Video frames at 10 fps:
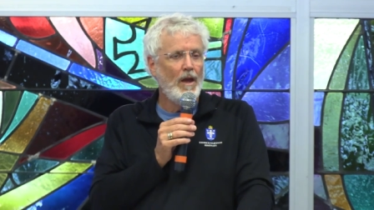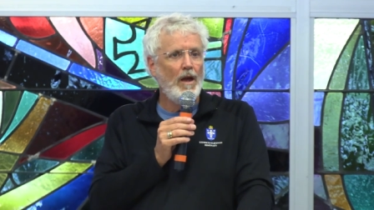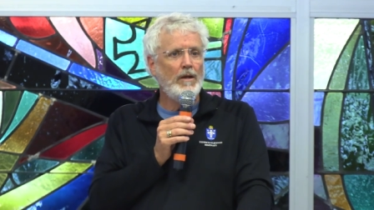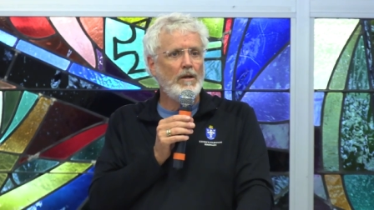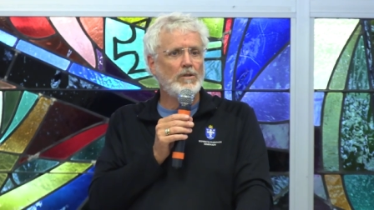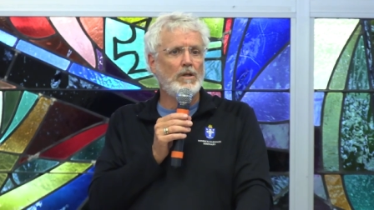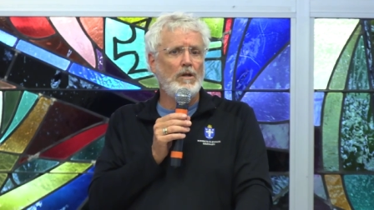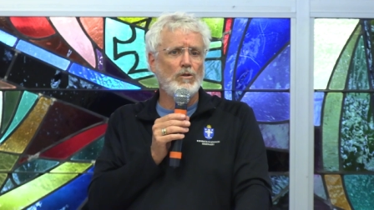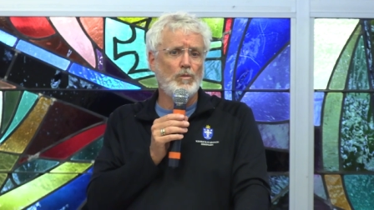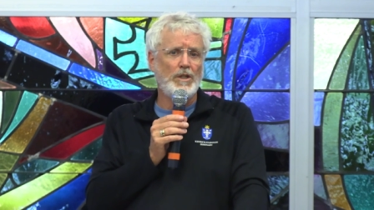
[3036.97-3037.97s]
And here's,
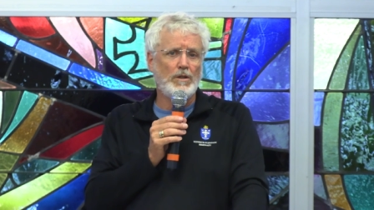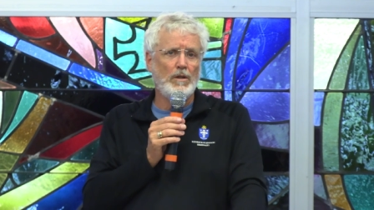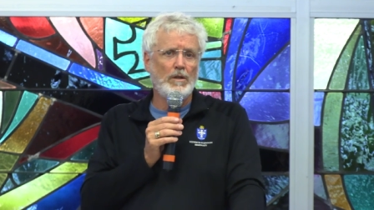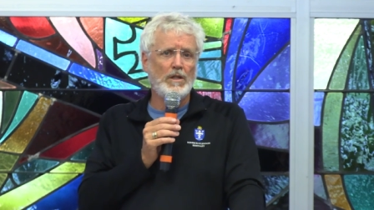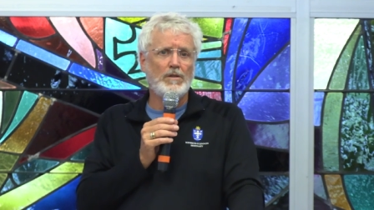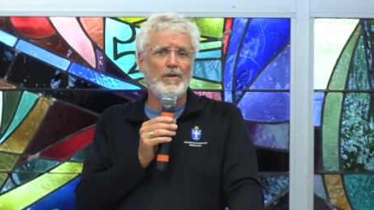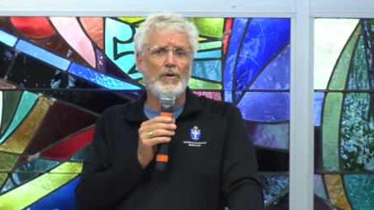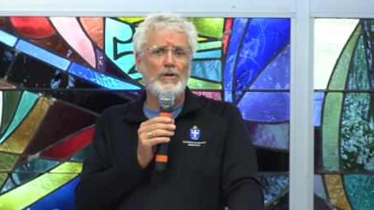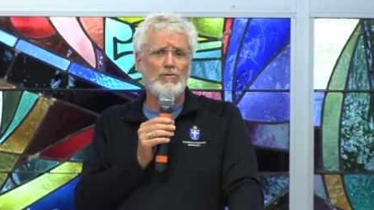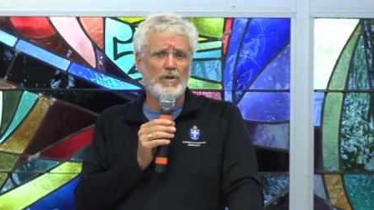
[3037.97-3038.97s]
here's what, this is
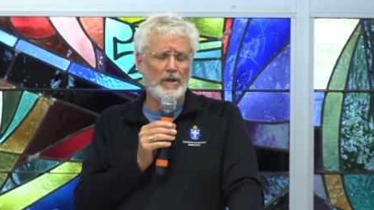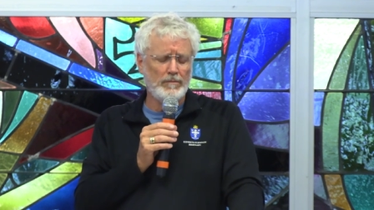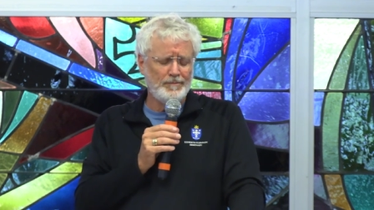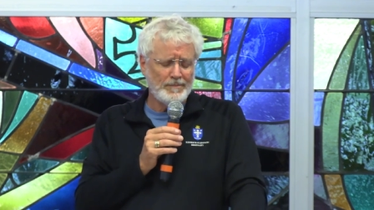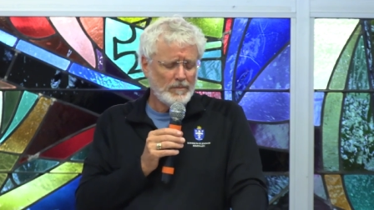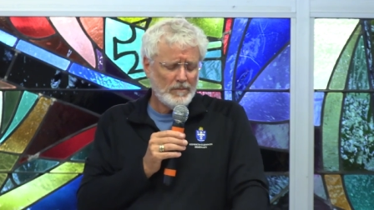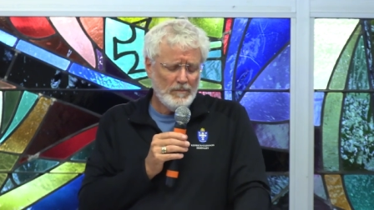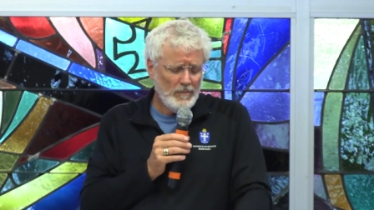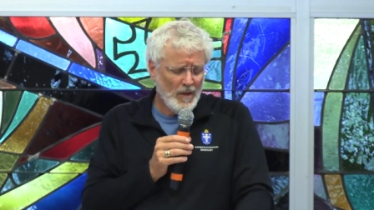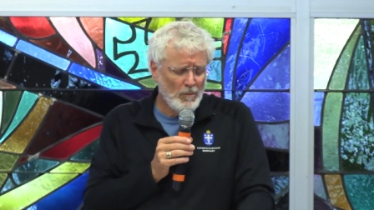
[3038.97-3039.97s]
very interesting.
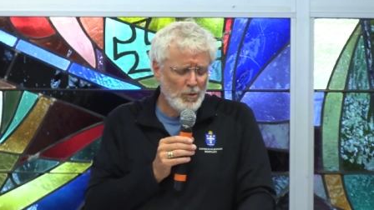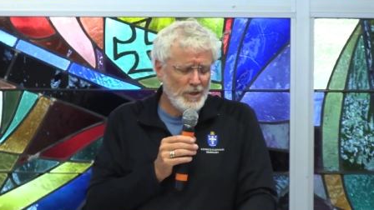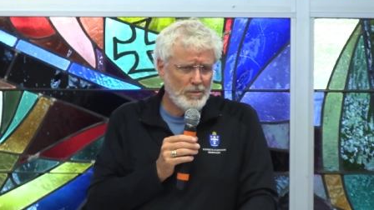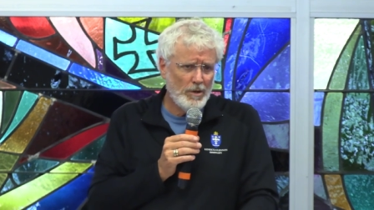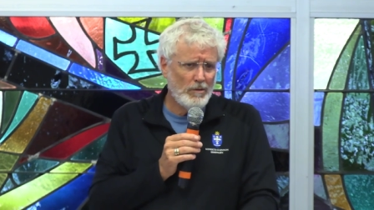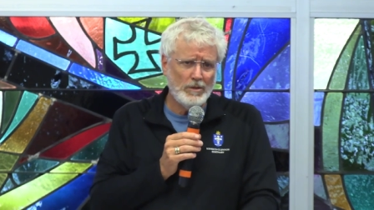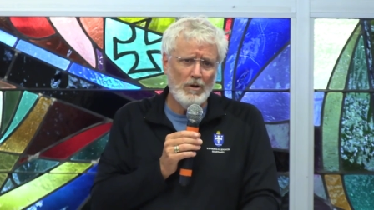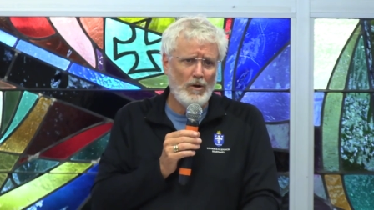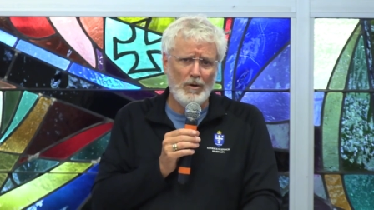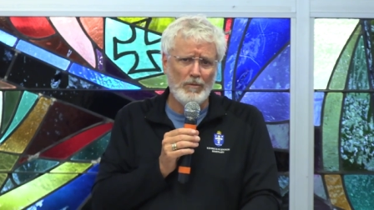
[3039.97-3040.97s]
Priests would always
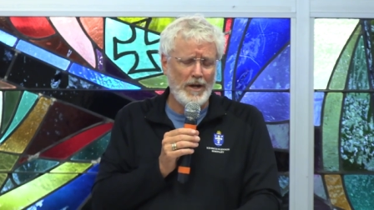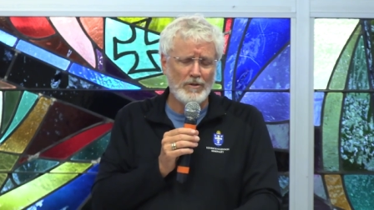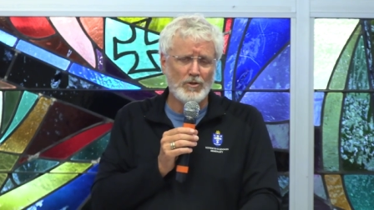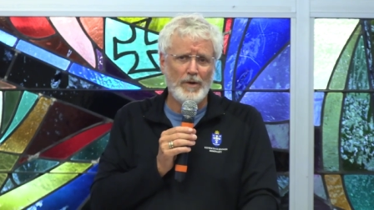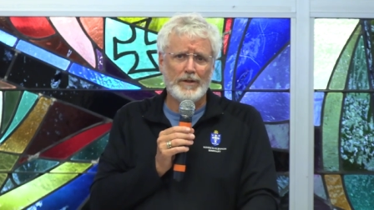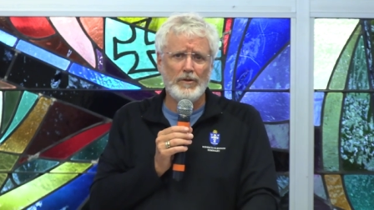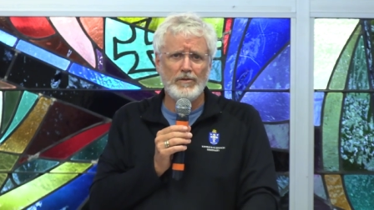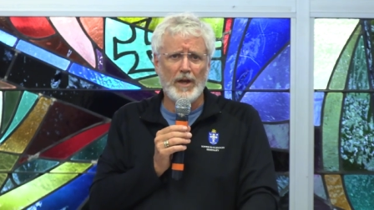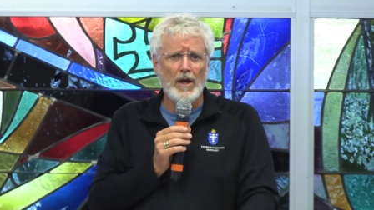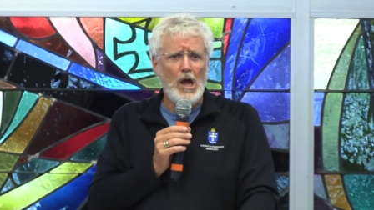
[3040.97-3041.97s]
call when I was director
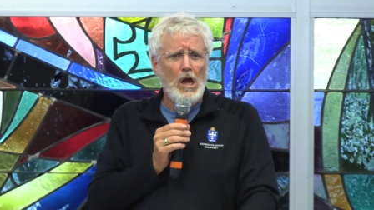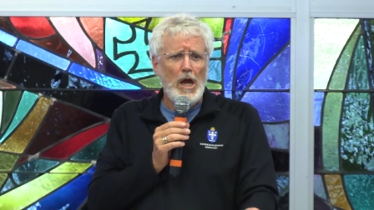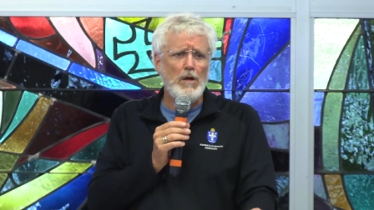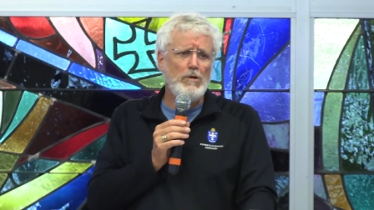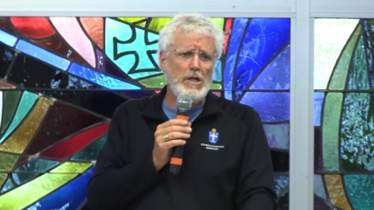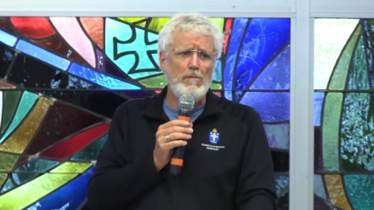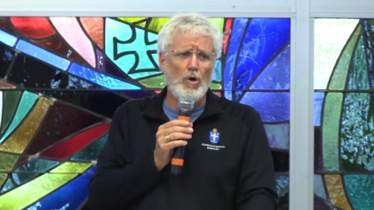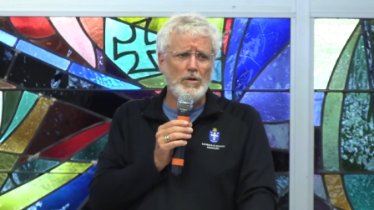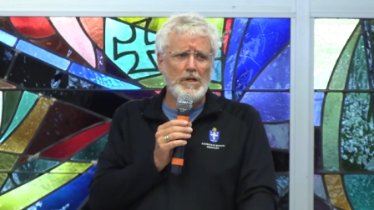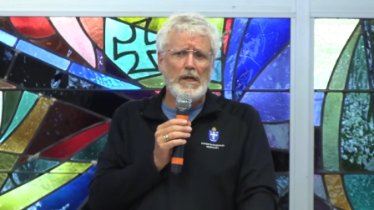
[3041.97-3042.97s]
and say, hey, we need
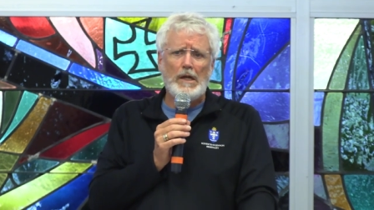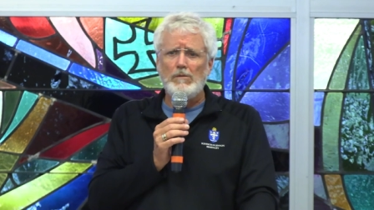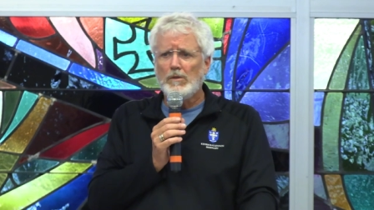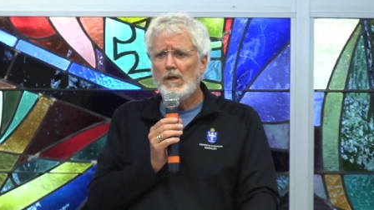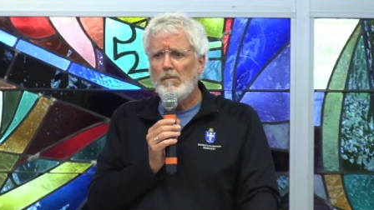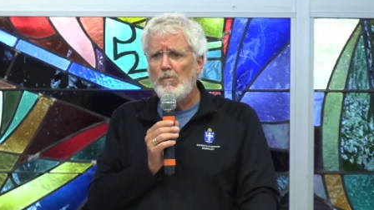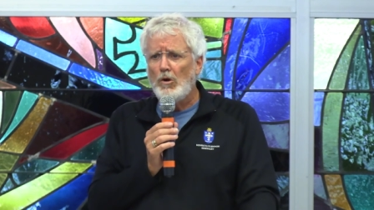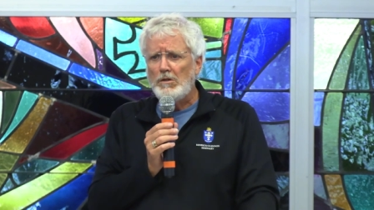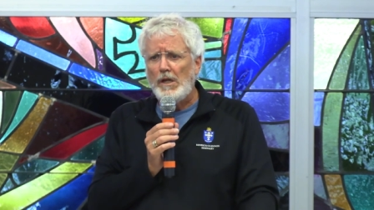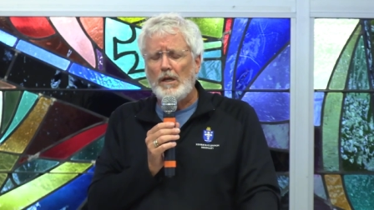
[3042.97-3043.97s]
more deacons, give me
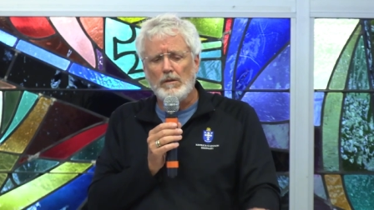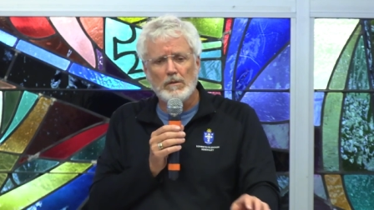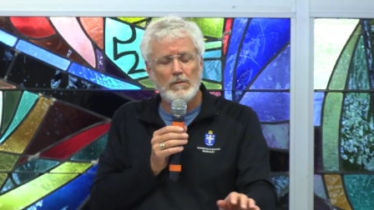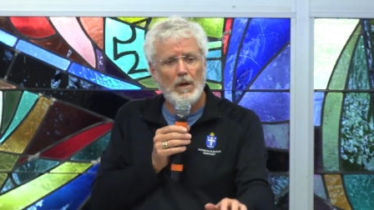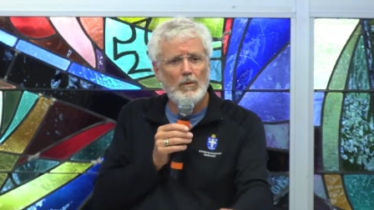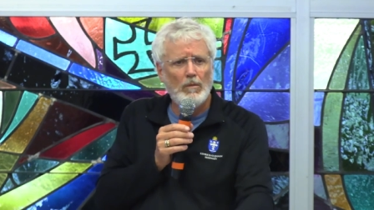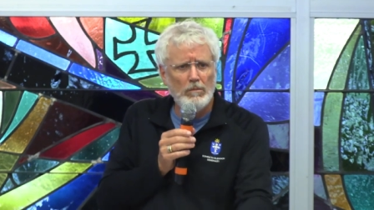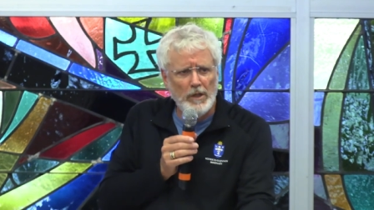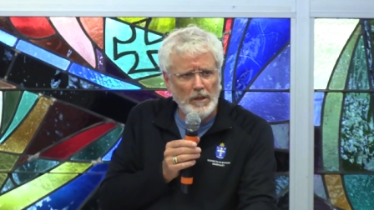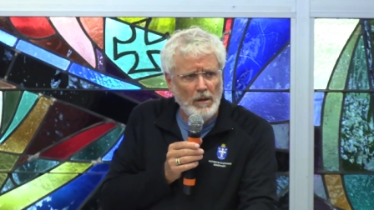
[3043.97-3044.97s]
more deacons. Oh,
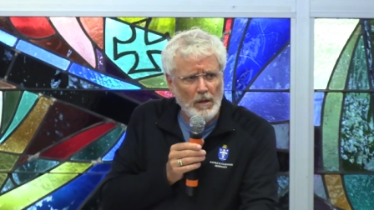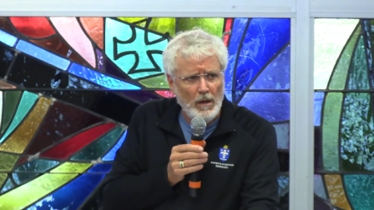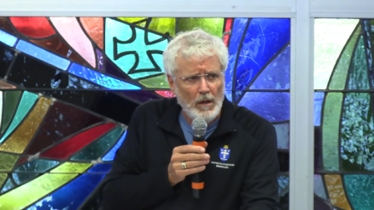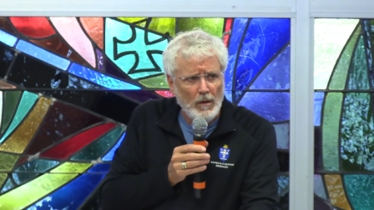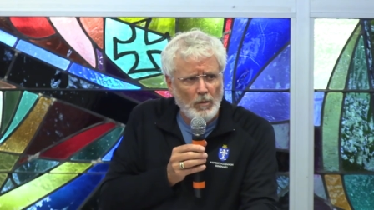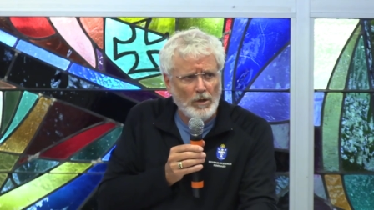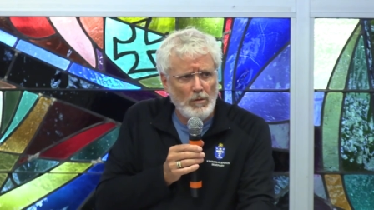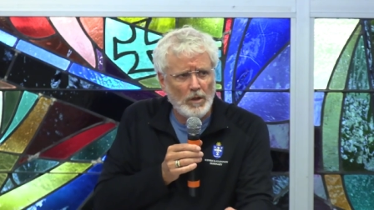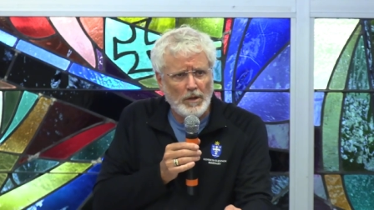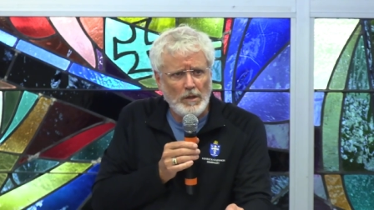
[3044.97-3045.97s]
really? What do
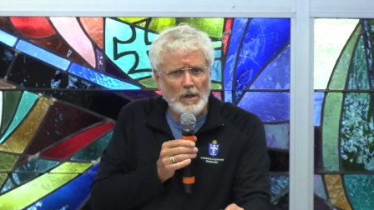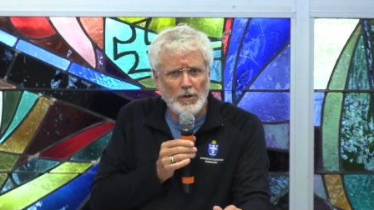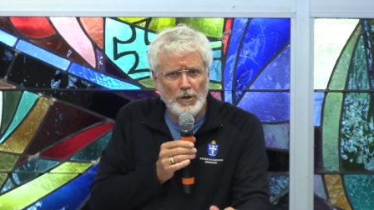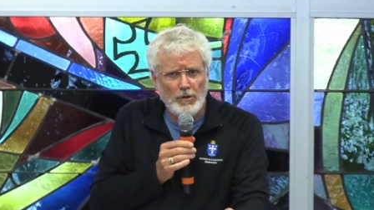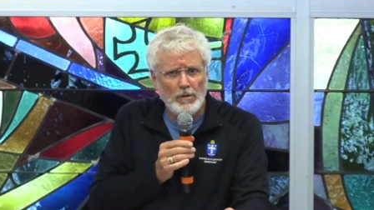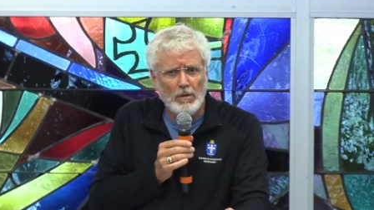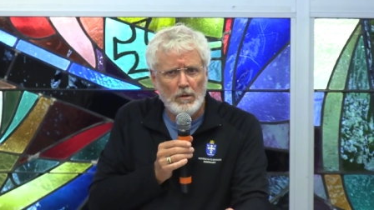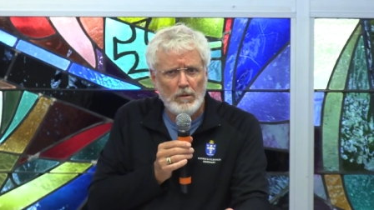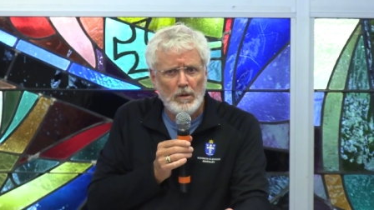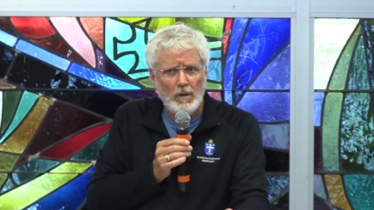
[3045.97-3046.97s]
you want the deacon to do?